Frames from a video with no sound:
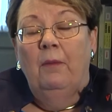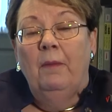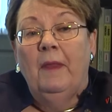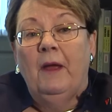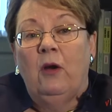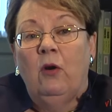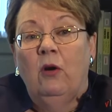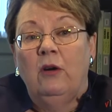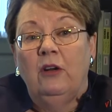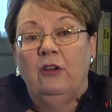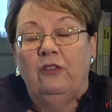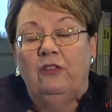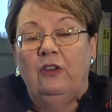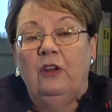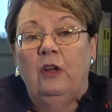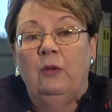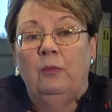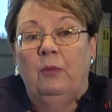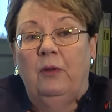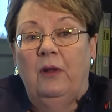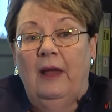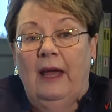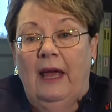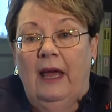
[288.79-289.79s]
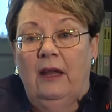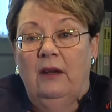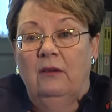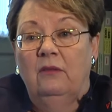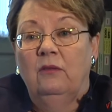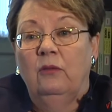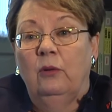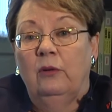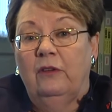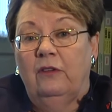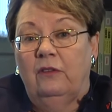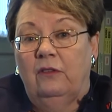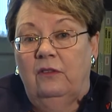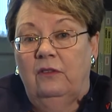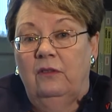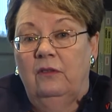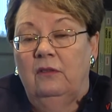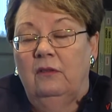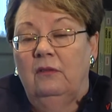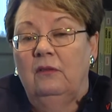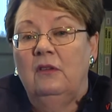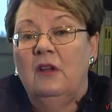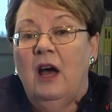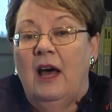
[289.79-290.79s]
the Cornerstone Plan was
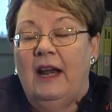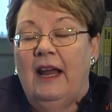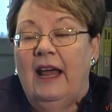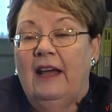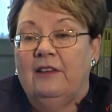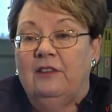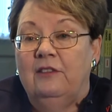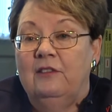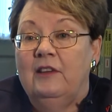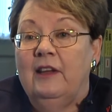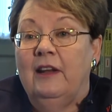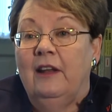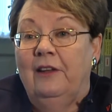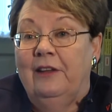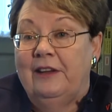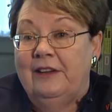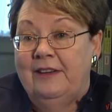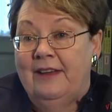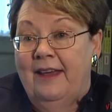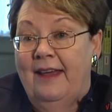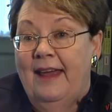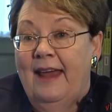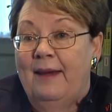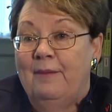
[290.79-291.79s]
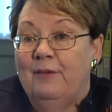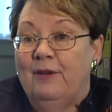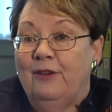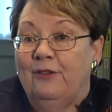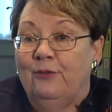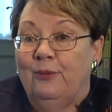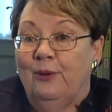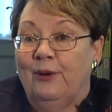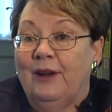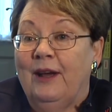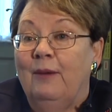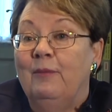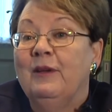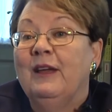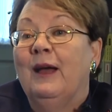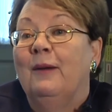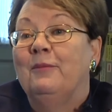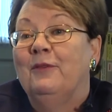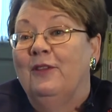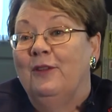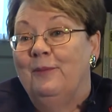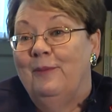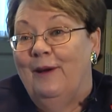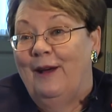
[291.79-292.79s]
not accidentally named, as we're coming
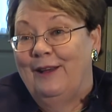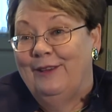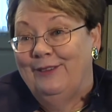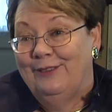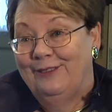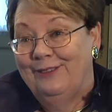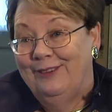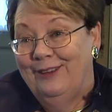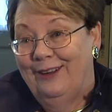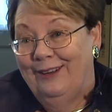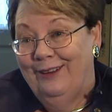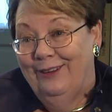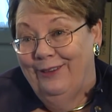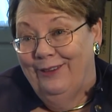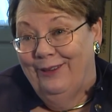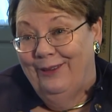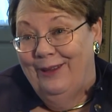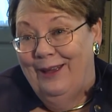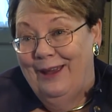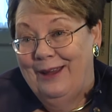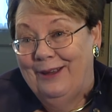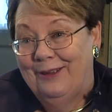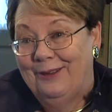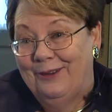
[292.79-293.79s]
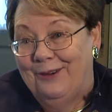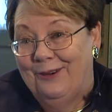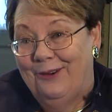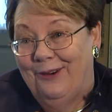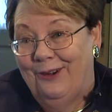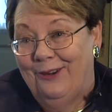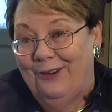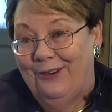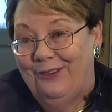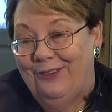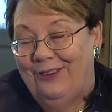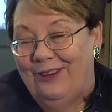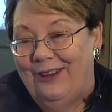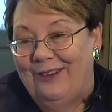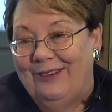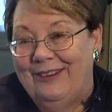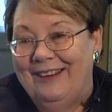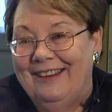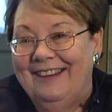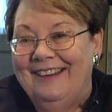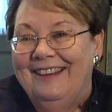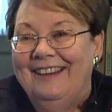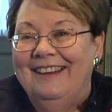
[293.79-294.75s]
up to the bicentennial of the laying of the cornerstone.